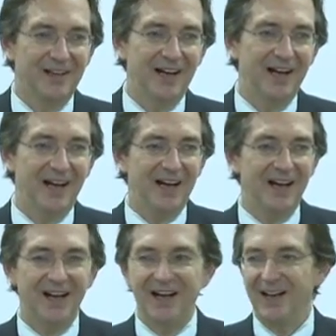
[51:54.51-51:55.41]

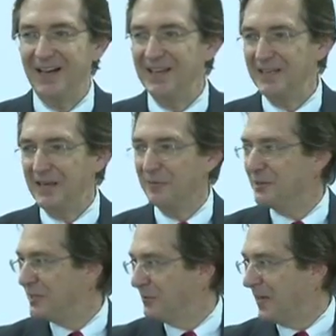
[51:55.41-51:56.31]
Uh, and then they
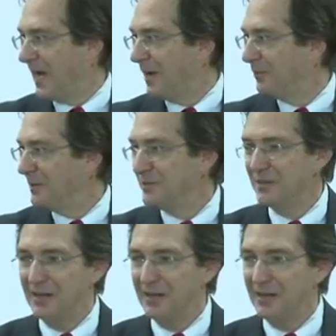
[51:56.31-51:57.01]
would see what happens,